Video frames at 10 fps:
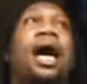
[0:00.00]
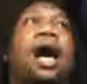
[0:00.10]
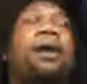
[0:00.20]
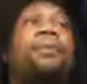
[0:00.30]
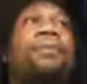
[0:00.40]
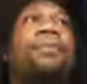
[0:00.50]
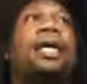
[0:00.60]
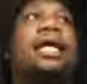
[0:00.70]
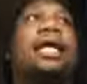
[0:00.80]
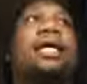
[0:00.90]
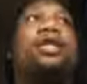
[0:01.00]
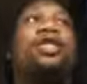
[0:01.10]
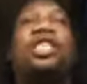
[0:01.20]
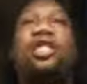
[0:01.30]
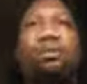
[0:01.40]
Um,
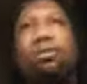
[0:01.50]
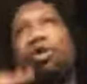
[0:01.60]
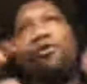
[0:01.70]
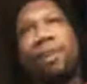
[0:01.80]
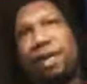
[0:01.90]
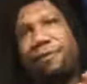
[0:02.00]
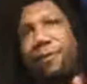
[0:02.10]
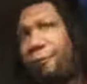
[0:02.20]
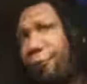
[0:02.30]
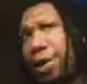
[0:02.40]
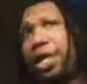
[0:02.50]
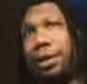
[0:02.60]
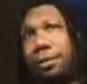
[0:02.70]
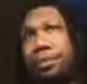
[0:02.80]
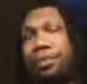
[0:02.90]
this movement for
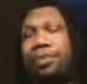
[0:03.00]
freedom